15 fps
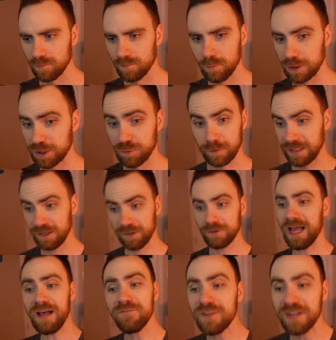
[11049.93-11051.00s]
Which we don't
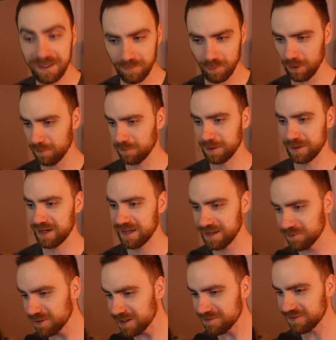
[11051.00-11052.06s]
have anymore. We're
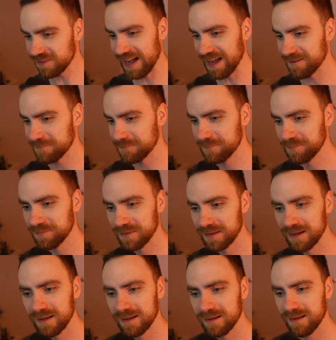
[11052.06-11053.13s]
getting rid of that.
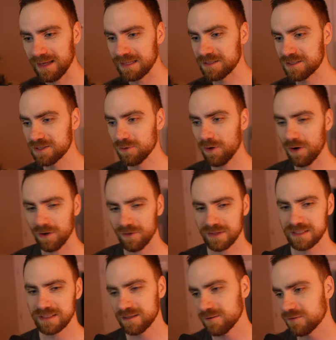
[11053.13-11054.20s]
And so all
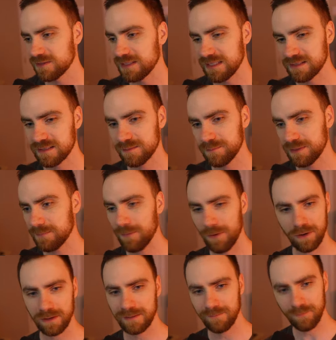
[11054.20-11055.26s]
this stuff needs to be
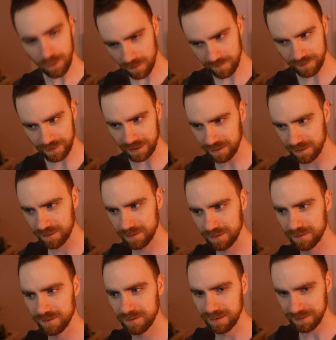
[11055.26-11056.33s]
polymorphic
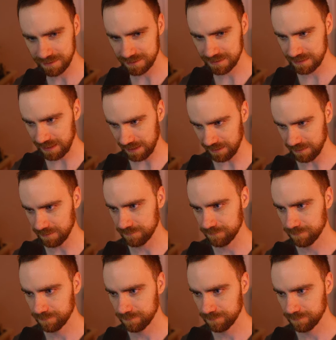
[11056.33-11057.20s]
instead.